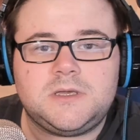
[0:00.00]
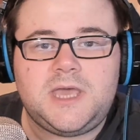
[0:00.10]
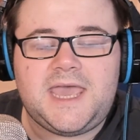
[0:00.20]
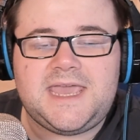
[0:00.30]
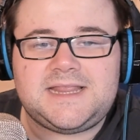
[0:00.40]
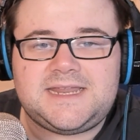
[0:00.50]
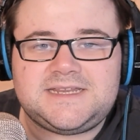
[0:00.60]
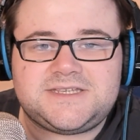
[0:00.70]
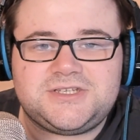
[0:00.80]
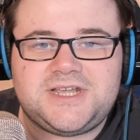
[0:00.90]
Hey
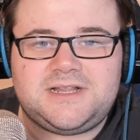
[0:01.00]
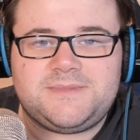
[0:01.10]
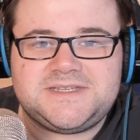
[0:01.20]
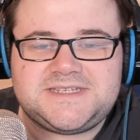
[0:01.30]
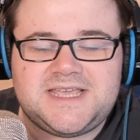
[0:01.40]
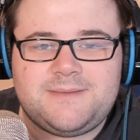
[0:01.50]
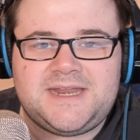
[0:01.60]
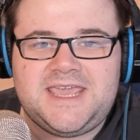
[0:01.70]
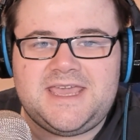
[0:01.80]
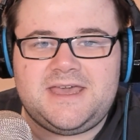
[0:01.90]
ladies and gentlemen, Simon
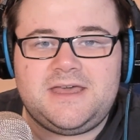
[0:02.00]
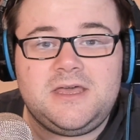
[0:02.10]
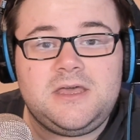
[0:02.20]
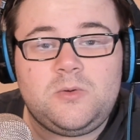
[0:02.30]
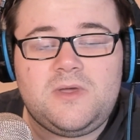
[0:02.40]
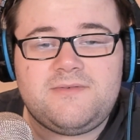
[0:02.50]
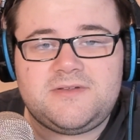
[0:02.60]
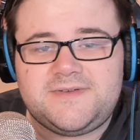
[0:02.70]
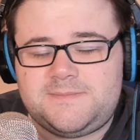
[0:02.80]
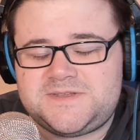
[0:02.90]
here with
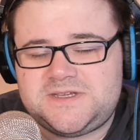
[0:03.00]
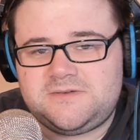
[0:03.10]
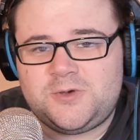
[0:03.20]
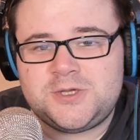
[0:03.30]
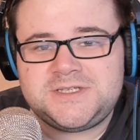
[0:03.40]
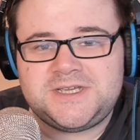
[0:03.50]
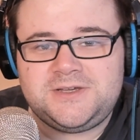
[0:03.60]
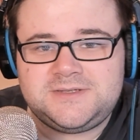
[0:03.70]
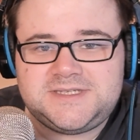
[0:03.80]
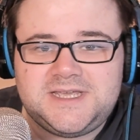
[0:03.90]
another episode of Hunter x
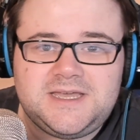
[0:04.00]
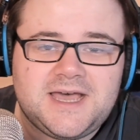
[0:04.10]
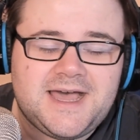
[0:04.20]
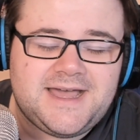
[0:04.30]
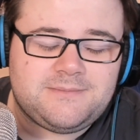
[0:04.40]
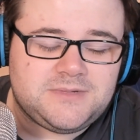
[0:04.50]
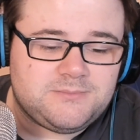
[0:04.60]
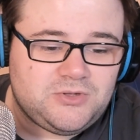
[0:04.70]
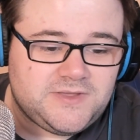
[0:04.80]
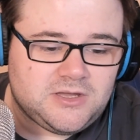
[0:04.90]
Hunter. Um,
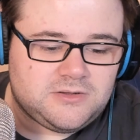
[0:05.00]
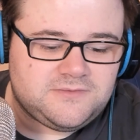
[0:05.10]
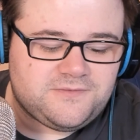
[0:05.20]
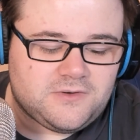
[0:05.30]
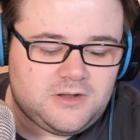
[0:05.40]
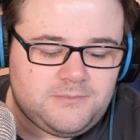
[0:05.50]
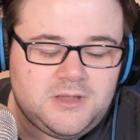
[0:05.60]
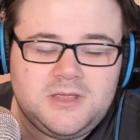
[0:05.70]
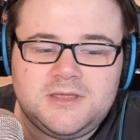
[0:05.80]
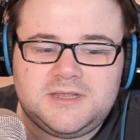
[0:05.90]
moving on from
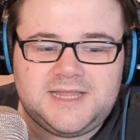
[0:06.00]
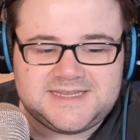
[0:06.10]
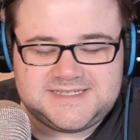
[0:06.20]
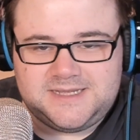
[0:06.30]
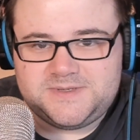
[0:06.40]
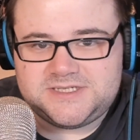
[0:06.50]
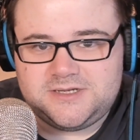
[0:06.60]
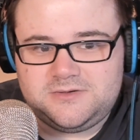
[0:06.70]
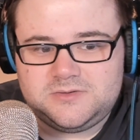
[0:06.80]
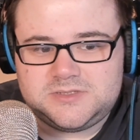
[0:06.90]
the last
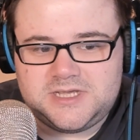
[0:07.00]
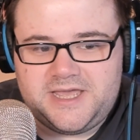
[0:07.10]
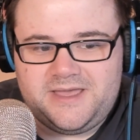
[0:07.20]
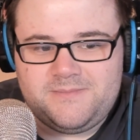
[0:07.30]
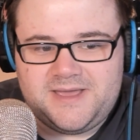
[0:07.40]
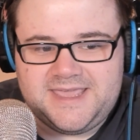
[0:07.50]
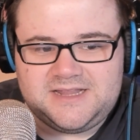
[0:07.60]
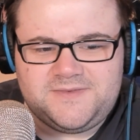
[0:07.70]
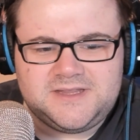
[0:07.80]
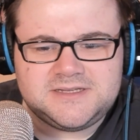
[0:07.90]
episode, um, I get
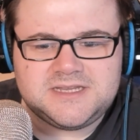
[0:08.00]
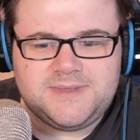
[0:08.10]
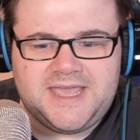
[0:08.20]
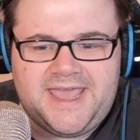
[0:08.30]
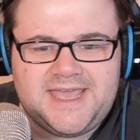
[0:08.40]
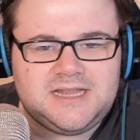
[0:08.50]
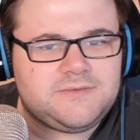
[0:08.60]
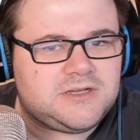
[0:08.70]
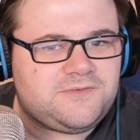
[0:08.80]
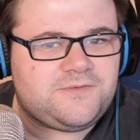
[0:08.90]
a feeling there's going to be a hell of a
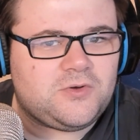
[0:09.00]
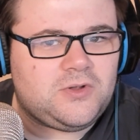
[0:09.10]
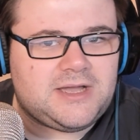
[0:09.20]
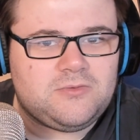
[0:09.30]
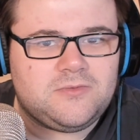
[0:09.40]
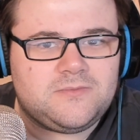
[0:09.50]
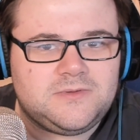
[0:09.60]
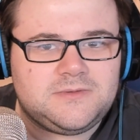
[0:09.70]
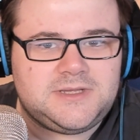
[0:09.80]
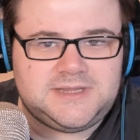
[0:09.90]
lot of fallout
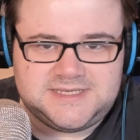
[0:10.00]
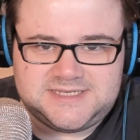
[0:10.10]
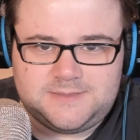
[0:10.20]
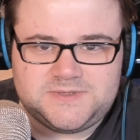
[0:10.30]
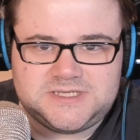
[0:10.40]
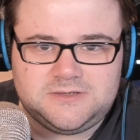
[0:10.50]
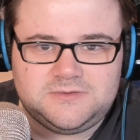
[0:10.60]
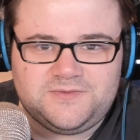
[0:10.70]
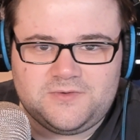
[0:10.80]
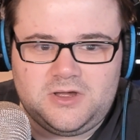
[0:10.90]
in this
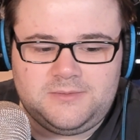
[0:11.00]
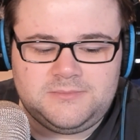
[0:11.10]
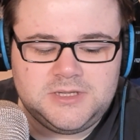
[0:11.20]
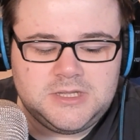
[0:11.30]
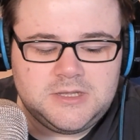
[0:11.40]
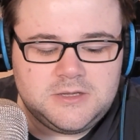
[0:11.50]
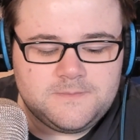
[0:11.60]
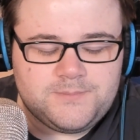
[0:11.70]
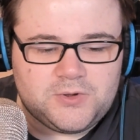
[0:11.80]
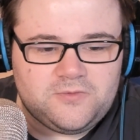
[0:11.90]
episode from
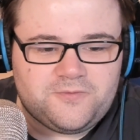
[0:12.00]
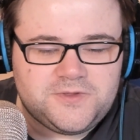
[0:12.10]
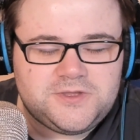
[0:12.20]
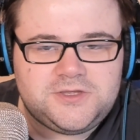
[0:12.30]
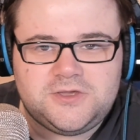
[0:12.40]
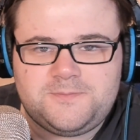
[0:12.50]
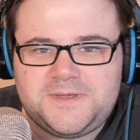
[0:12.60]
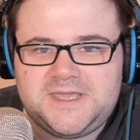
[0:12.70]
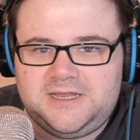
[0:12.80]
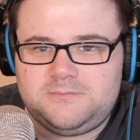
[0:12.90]
both
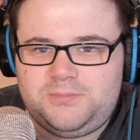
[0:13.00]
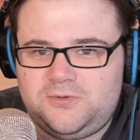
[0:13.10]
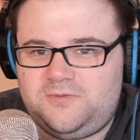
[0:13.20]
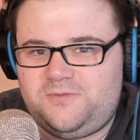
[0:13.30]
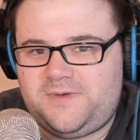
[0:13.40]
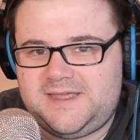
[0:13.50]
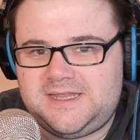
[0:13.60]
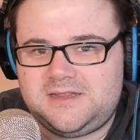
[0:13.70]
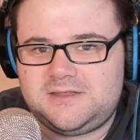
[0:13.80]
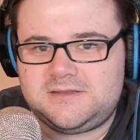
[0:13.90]
Youpi and Poof
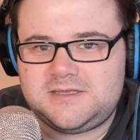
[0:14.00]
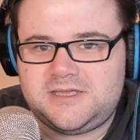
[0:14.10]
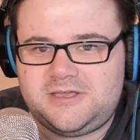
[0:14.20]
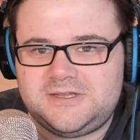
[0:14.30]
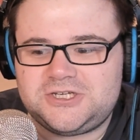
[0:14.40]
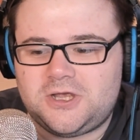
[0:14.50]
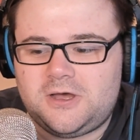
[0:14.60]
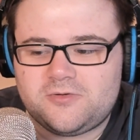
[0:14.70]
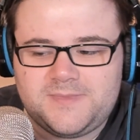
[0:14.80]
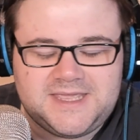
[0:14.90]
finding the
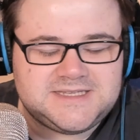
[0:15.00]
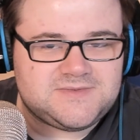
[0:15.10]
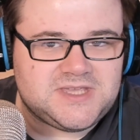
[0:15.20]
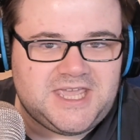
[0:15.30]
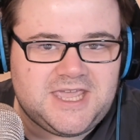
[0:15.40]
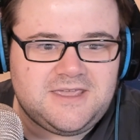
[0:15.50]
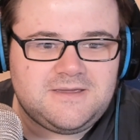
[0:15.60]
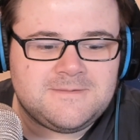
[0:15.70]
charred remains of the king.